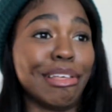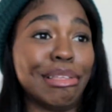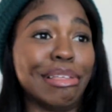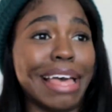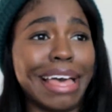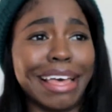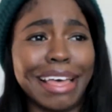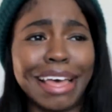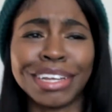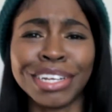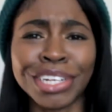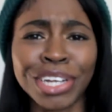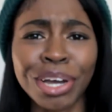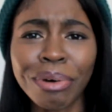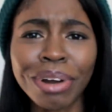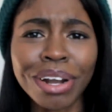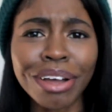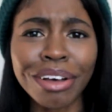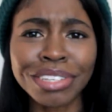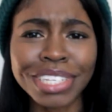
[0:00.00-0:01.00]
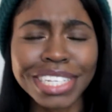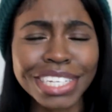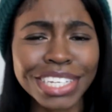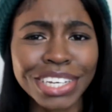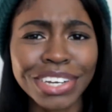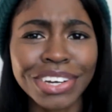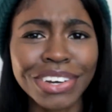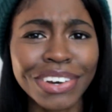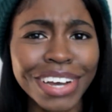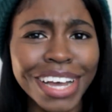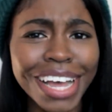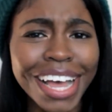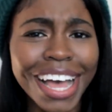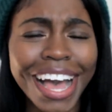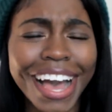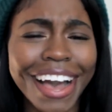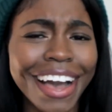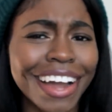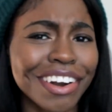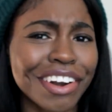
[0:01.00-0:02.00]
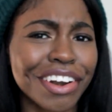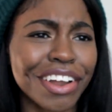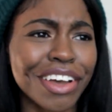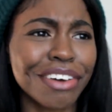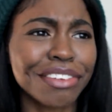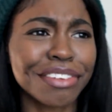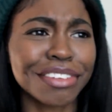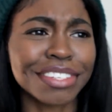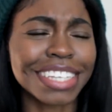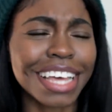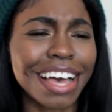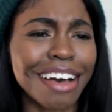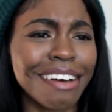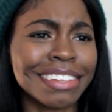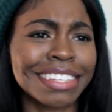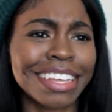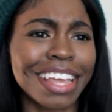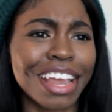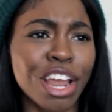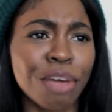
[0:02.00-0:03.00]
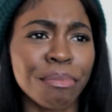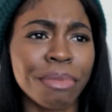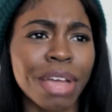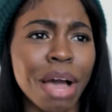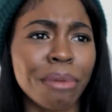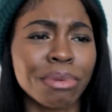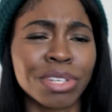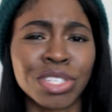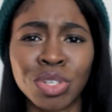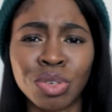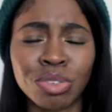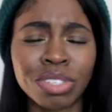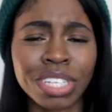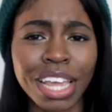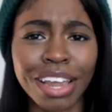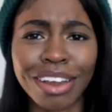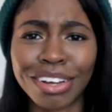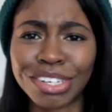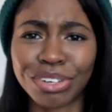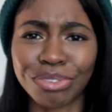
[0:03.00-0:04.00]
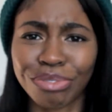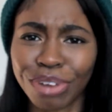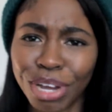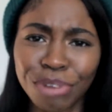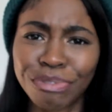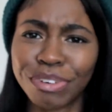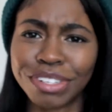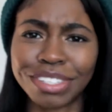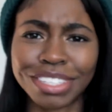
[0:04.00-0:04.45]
I, I didn't know what else to do I don't know the sound scared me I was too scared to run for